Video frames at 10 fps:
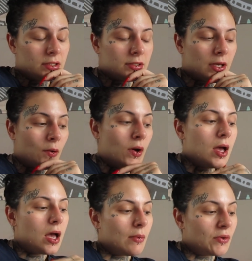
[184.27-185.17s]
So
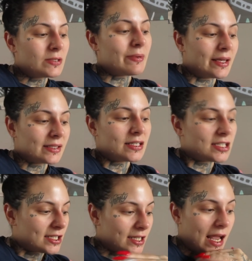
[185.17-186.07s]
I'm always paying
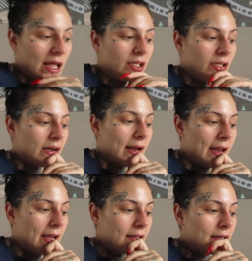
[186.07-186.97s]
attention to the calendar,
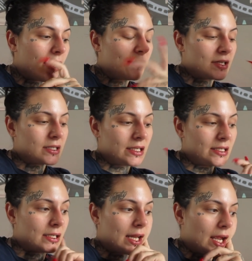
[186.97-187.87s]
and obviously
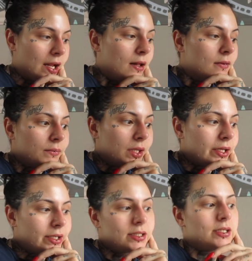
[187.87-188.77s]
today
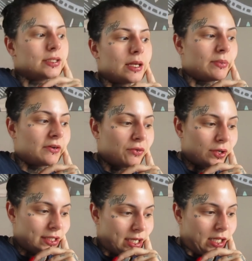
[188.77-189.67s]
is December
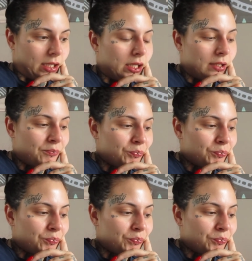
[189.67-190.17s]
fourteenth,